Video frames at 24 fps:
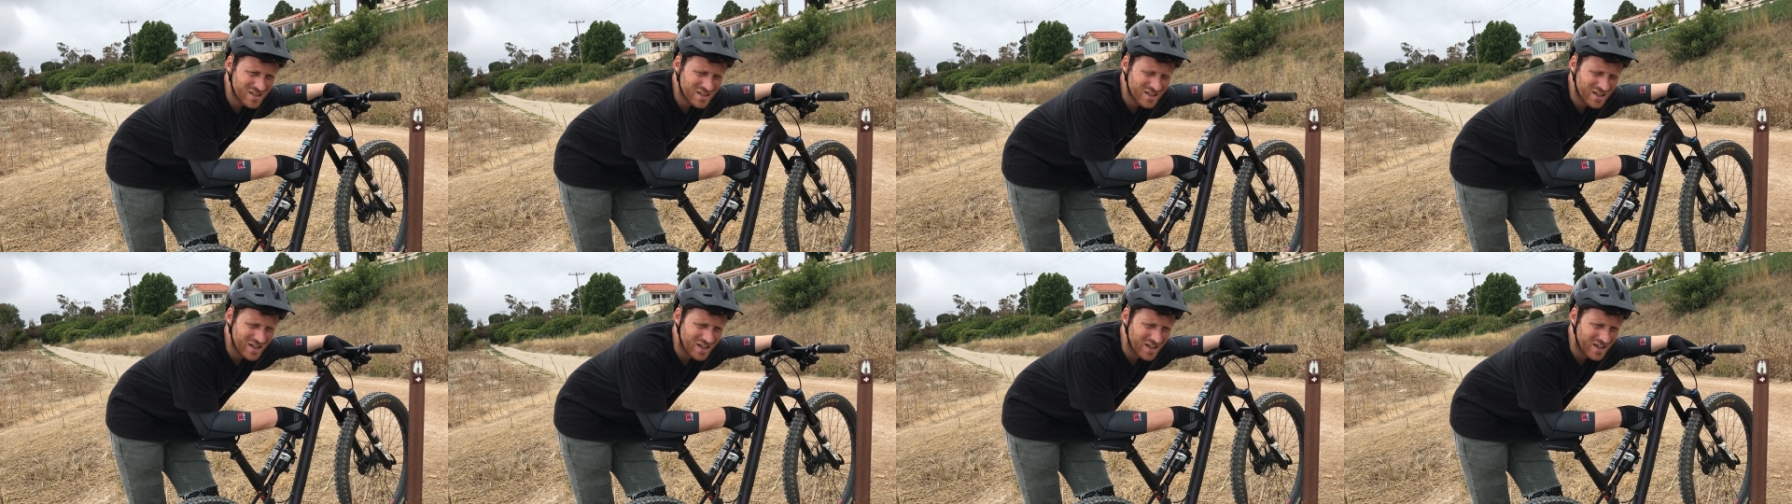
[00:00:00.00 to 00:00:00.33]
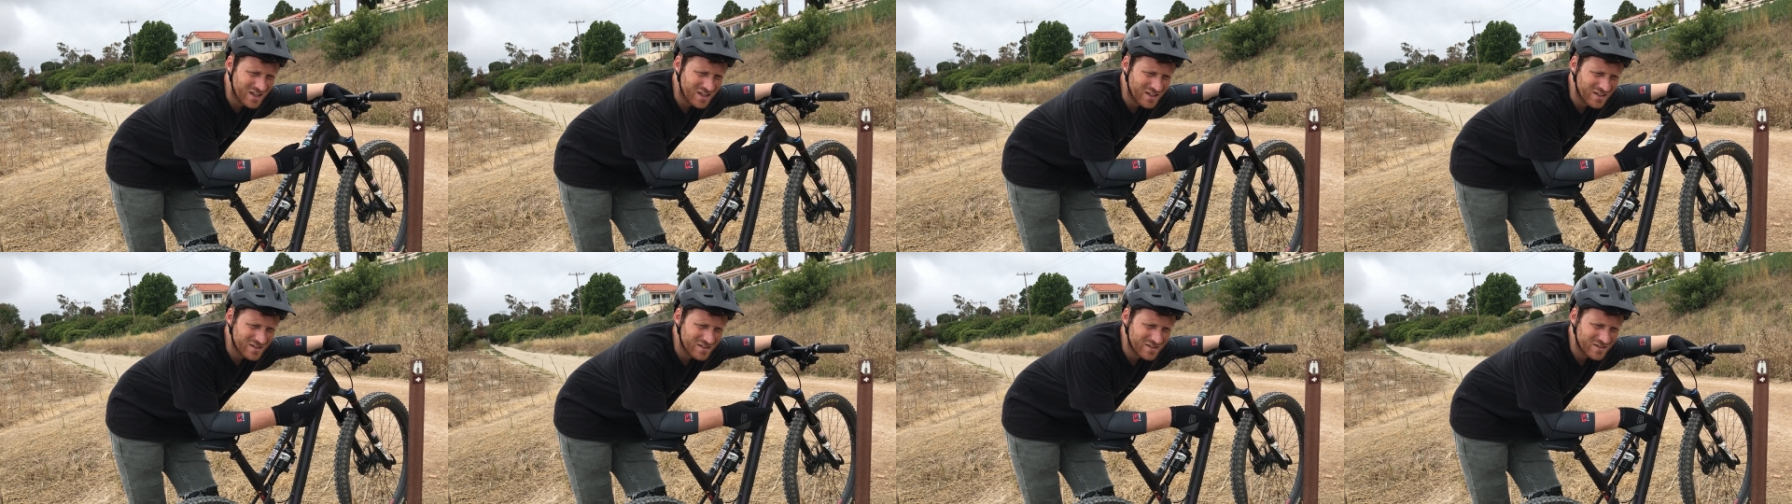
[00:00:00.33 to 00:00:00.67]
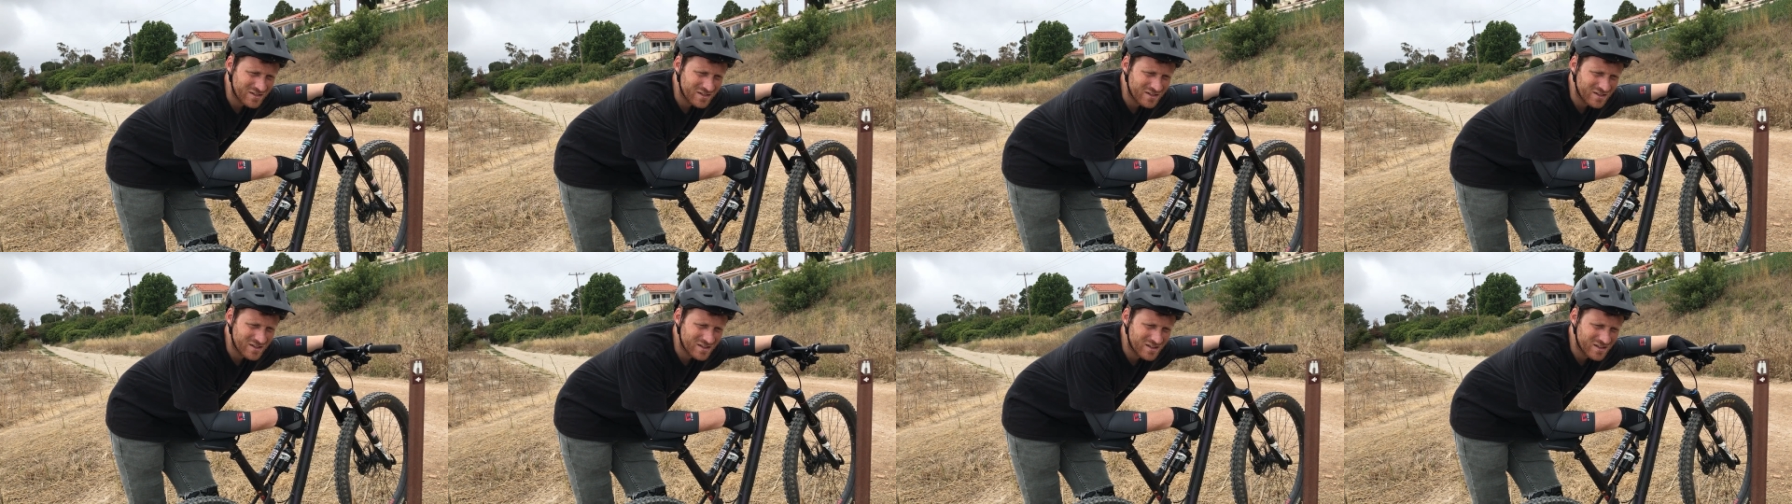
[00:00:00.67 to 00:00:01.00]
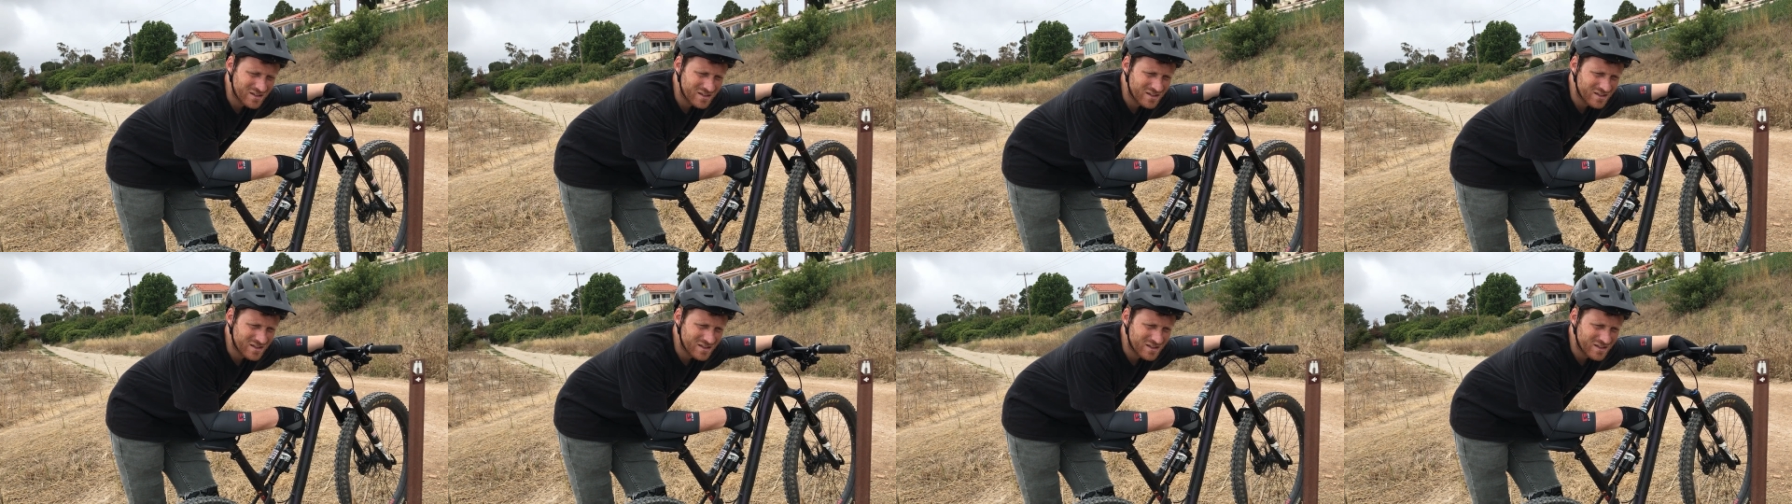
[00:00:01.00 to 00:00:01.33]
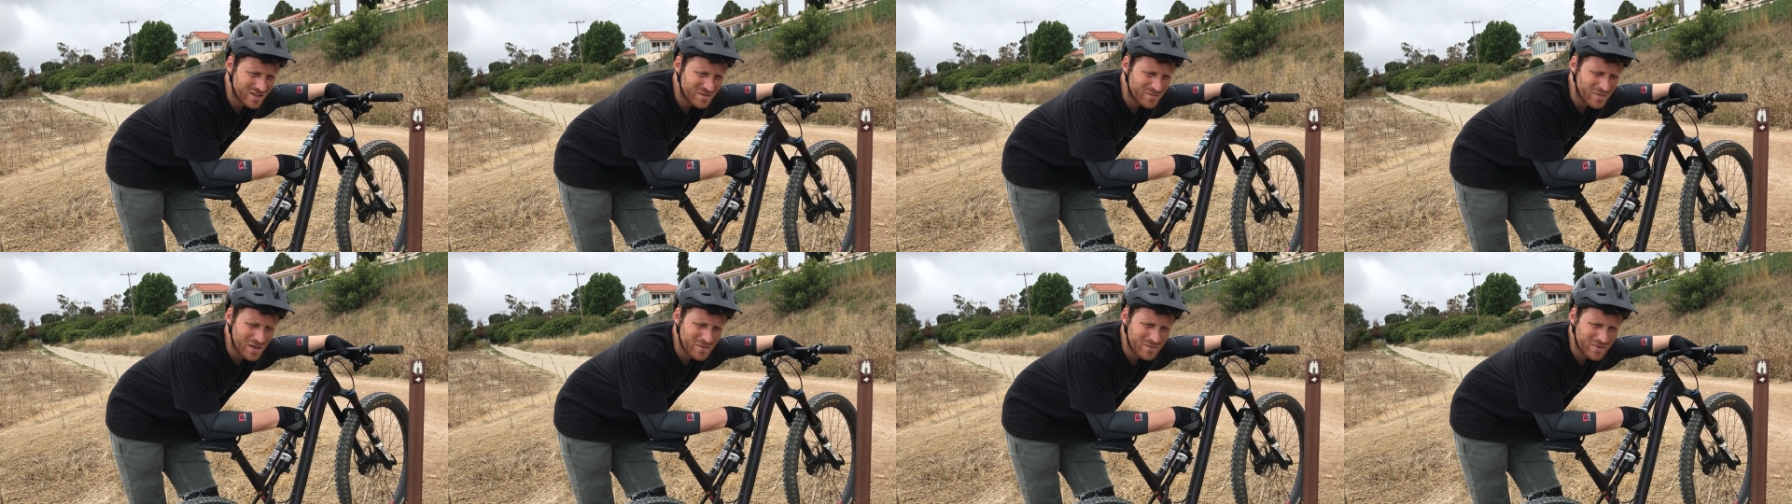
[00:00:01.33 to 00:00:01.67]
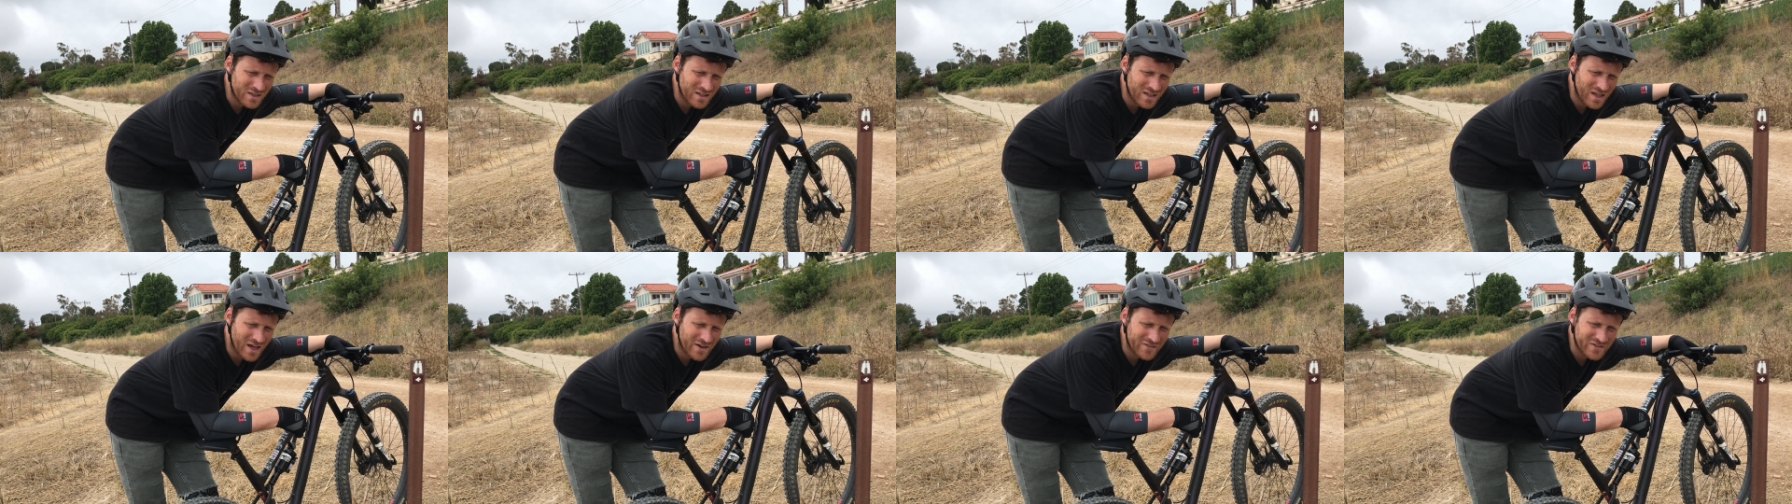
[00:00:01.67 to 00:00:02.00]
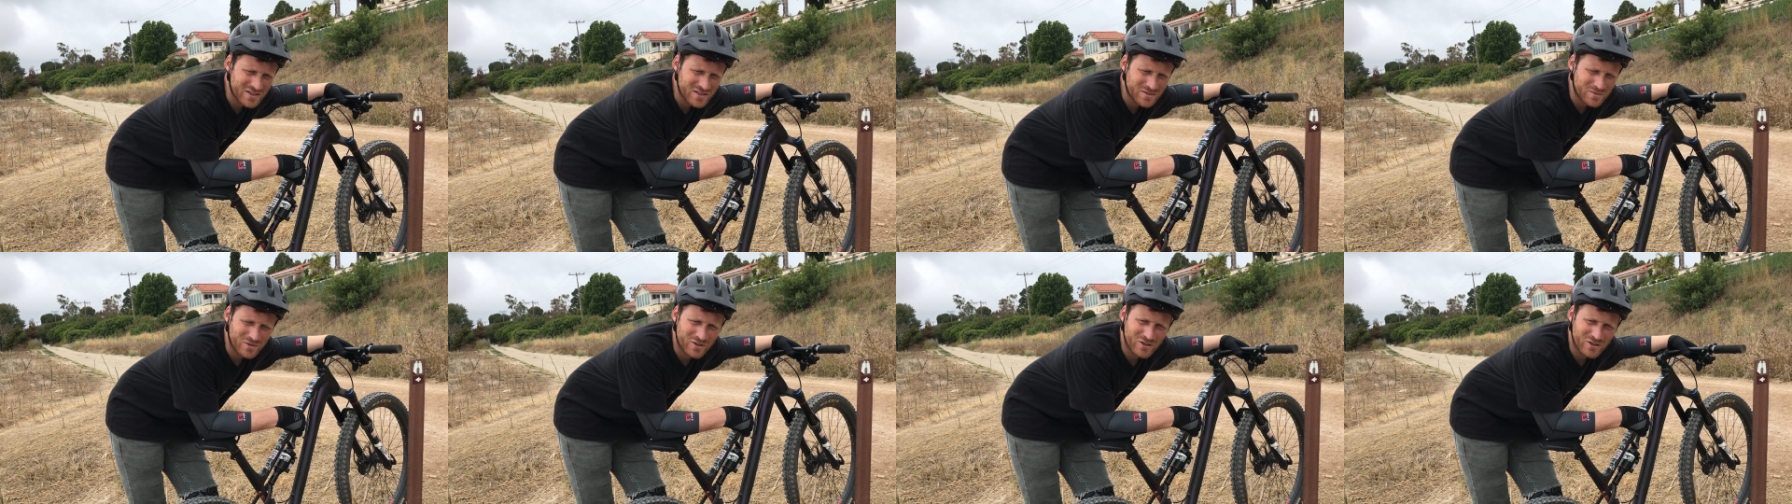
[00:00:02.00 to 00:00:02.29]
They might be having some